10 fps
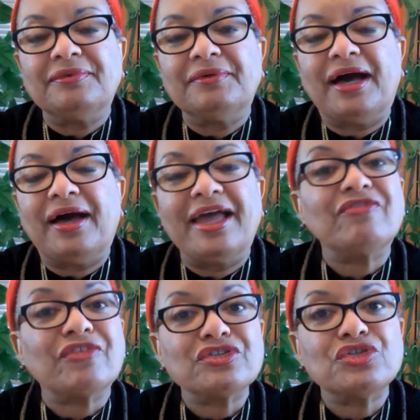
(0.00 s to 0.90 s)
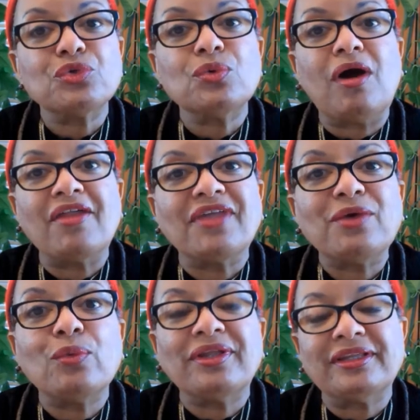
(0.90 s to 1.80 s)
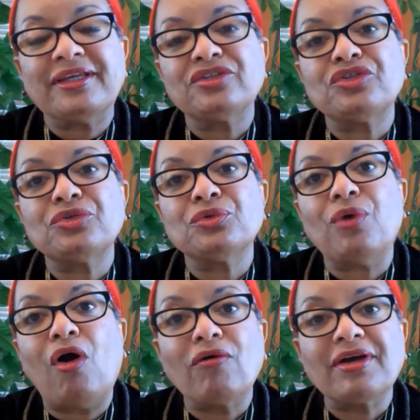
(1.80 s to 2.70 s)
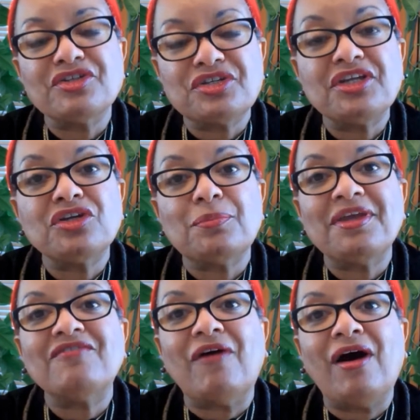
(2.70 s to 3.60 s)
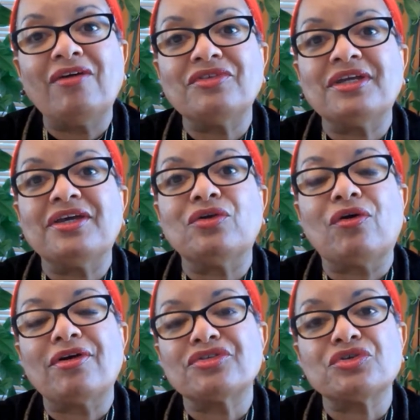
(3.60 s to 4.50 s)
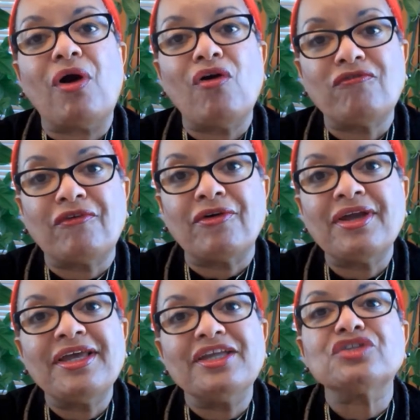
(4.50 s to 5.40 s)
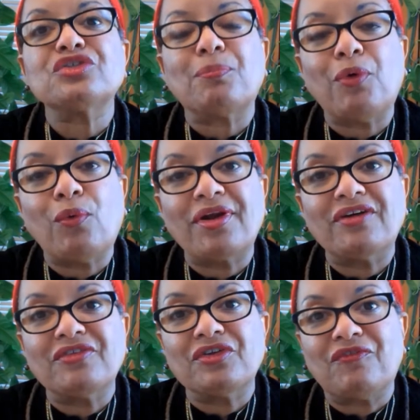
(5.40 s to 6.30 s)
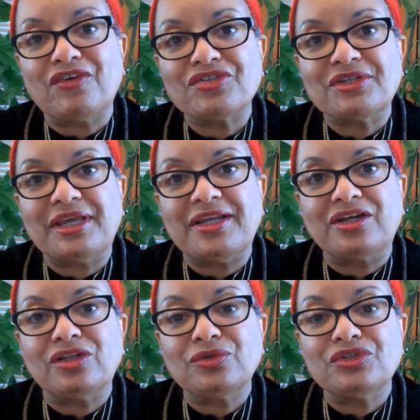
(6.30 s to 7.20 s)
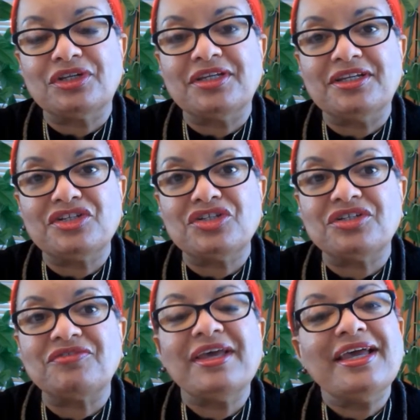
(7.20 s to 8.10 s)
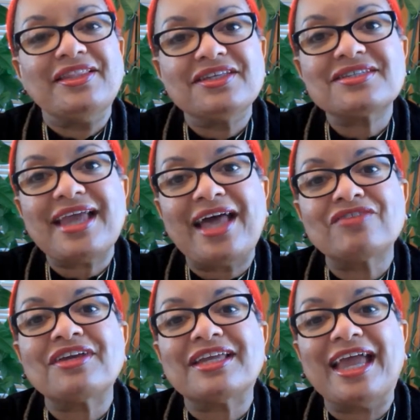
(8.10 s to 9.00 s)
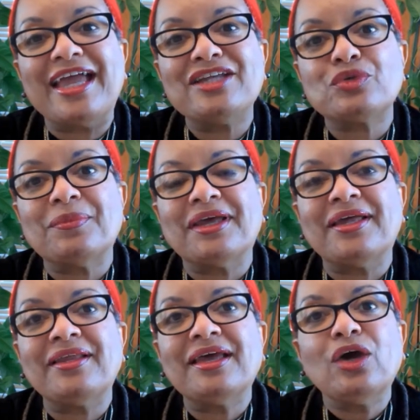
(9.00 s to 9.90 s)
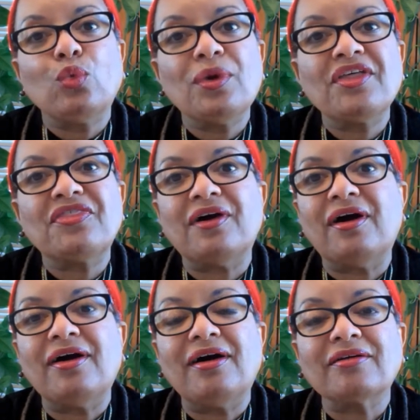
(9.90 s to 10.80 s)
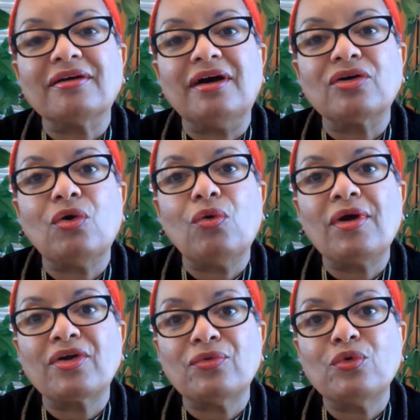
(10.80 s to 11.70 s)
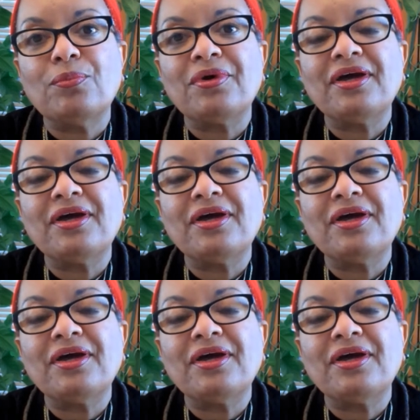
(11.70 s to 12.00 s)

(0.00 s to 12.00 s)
efforts are they willing to continue to be involved in or to offer in support of a diversity and inclusion initiative. This kind of engagement with a core group